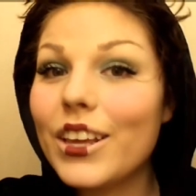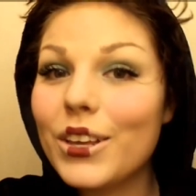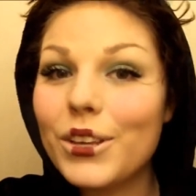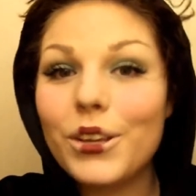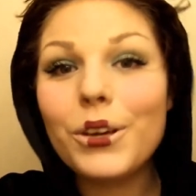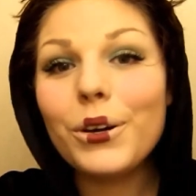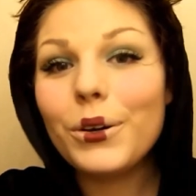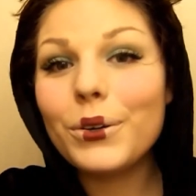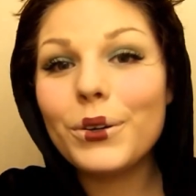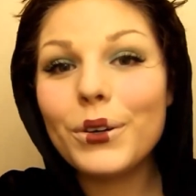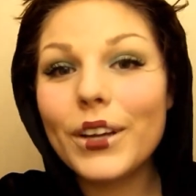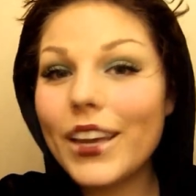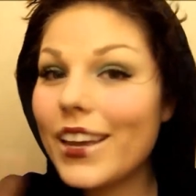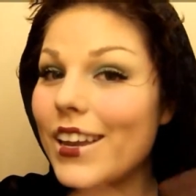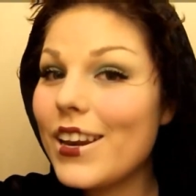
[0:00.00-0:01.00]

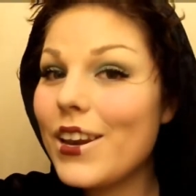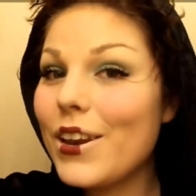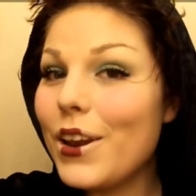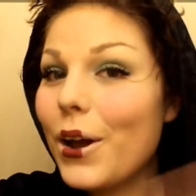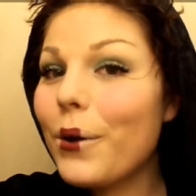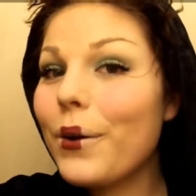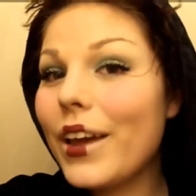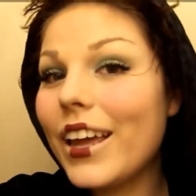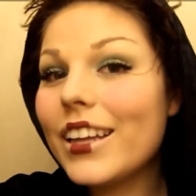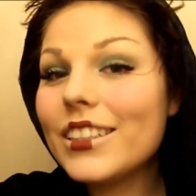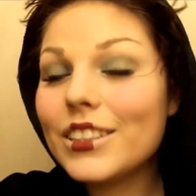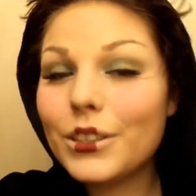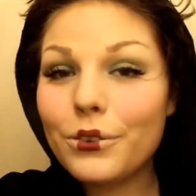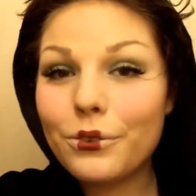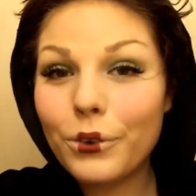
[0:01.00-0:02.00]
you get no
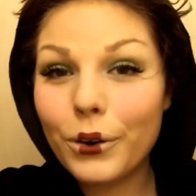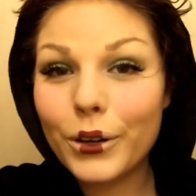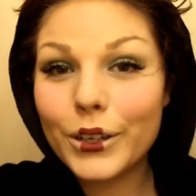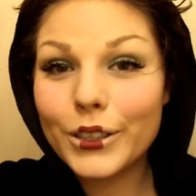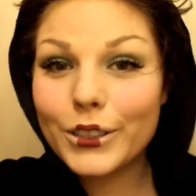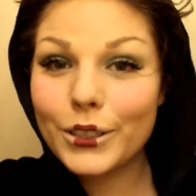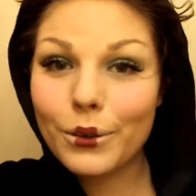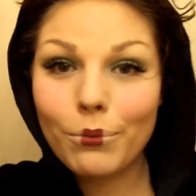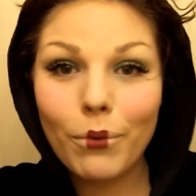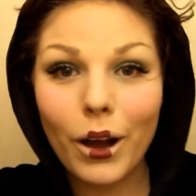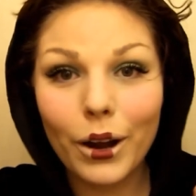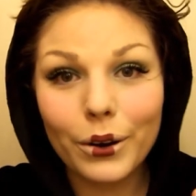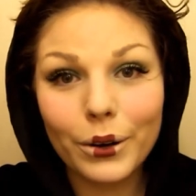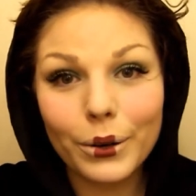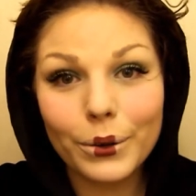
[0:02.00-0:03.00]
hint for
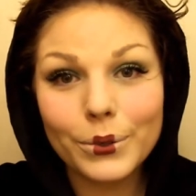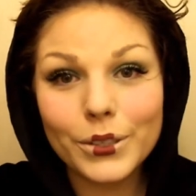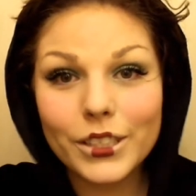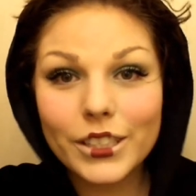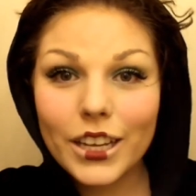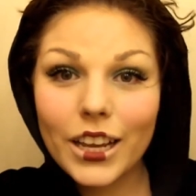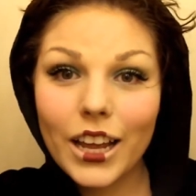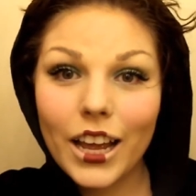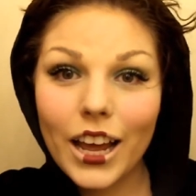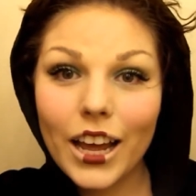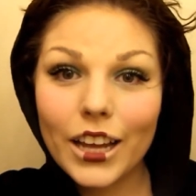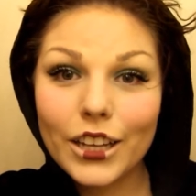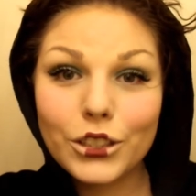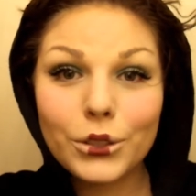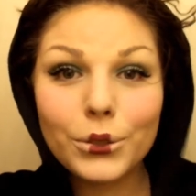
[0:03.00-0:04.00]
tomorrow's
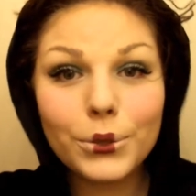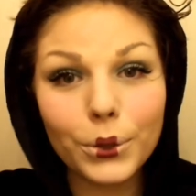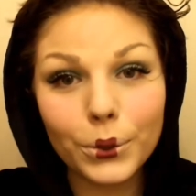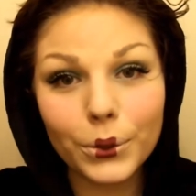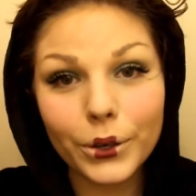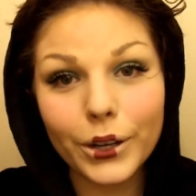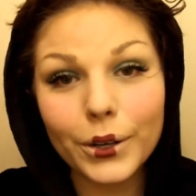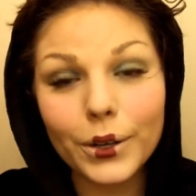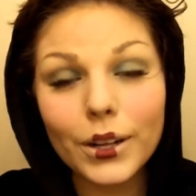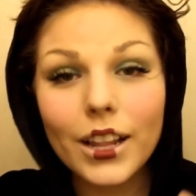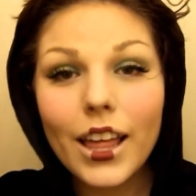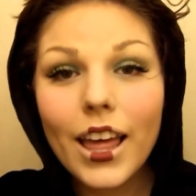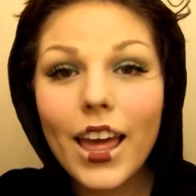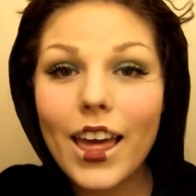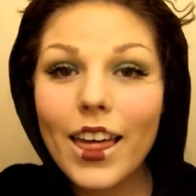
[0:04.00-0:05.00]

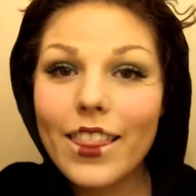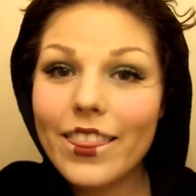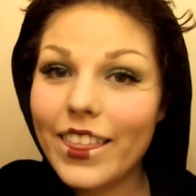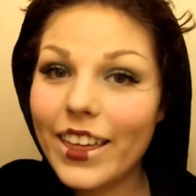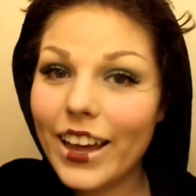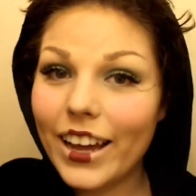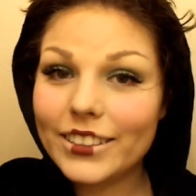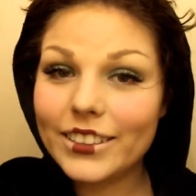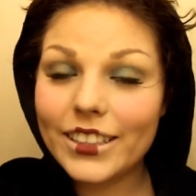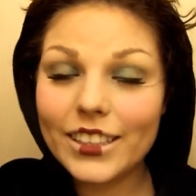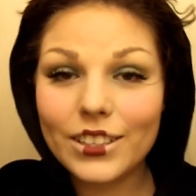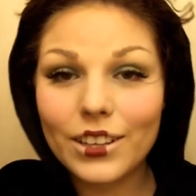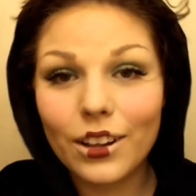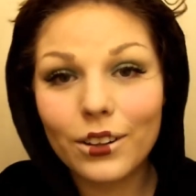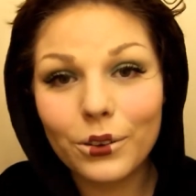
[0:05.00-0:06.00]
tutorial. That
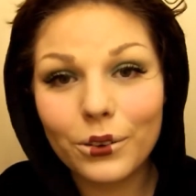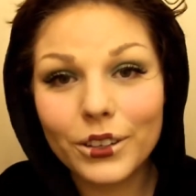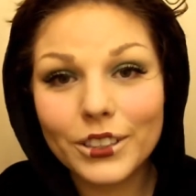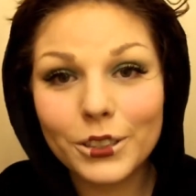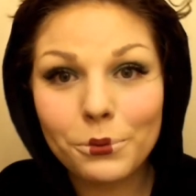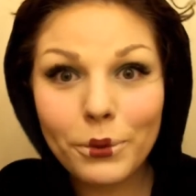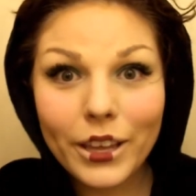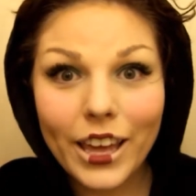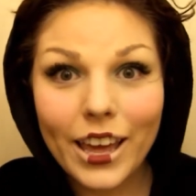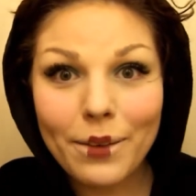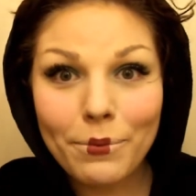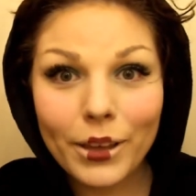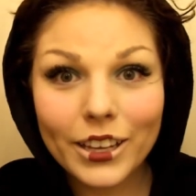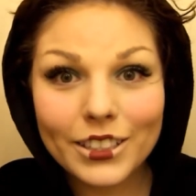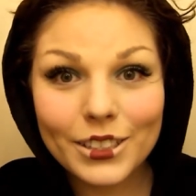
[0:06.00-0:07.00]
is all going to be a
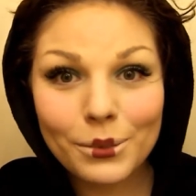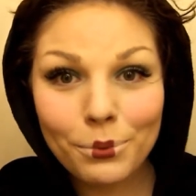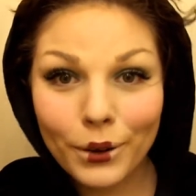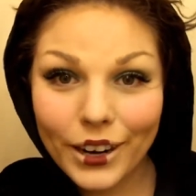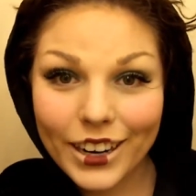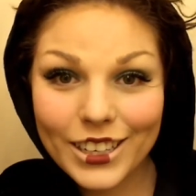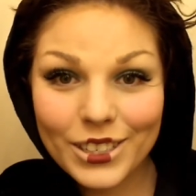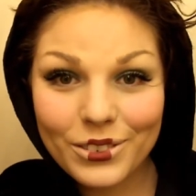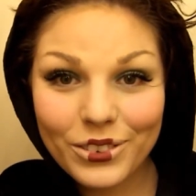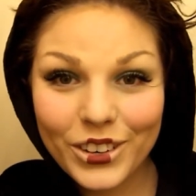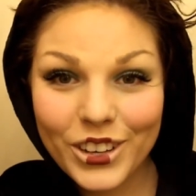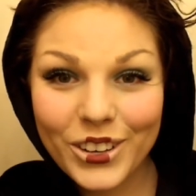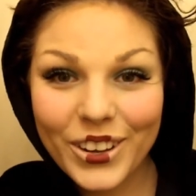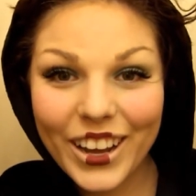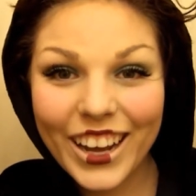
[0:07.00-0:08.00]
big surprise for
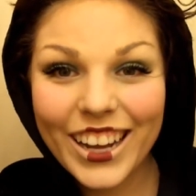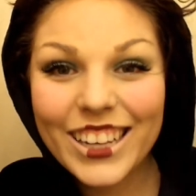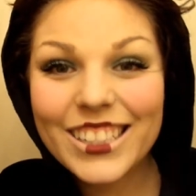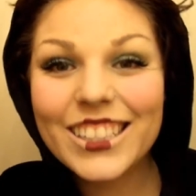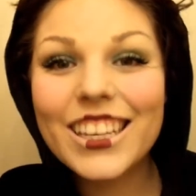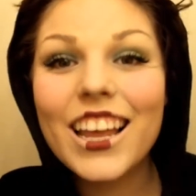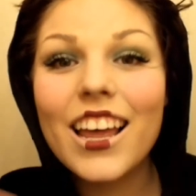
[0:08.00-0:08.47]
you guys.